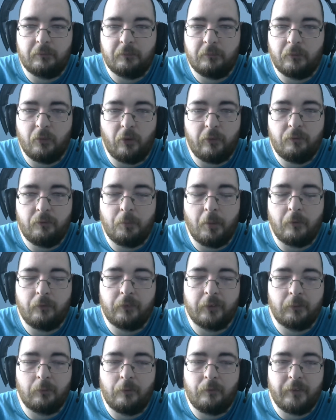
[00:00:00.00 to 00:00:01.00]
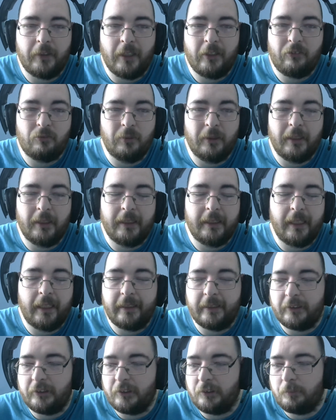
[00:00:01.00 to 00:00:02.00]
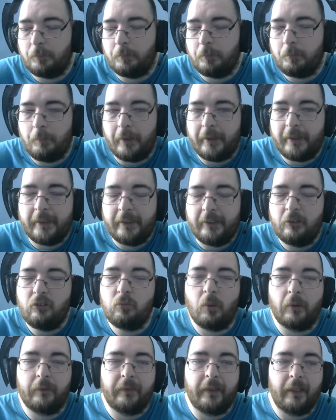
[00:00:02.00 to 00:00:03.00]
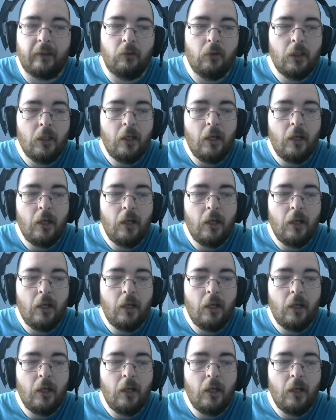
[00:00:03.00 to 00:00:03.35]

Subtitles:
not even bothering with yes really, and then just making this one now.